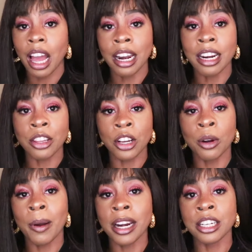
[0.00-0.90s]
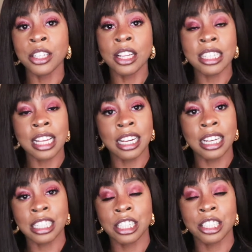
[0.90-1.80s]
another good way to do this in
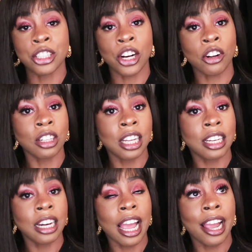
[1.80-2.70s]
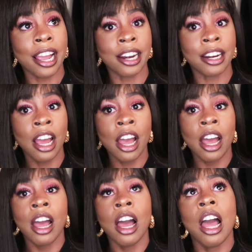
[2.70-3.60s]
addition to journaling and
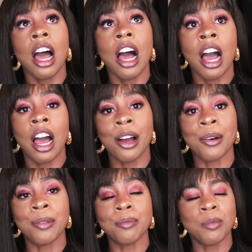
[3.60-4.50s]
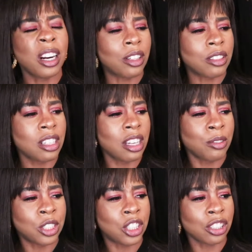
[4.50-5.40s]
what else? It
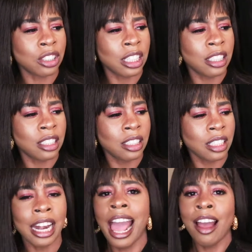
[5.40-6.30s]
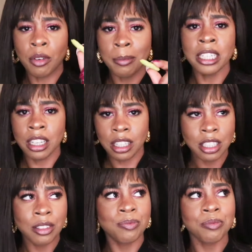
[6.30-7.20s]
was journaling and
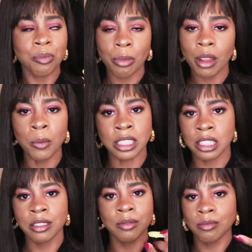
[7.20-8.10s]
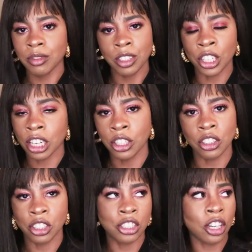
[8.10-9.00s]
affirmations, which you can
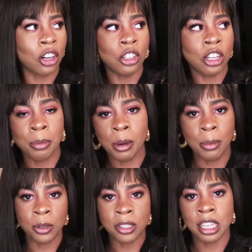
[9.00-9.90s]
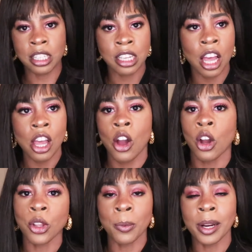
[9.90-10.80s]
do in your journal. You could put post-its
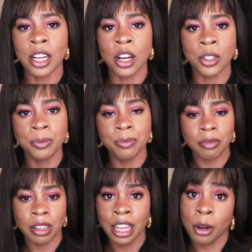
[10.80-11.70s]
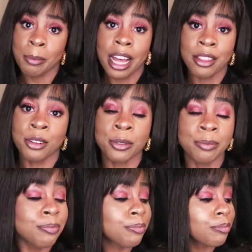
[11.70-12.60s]
on your window, in your bathroom.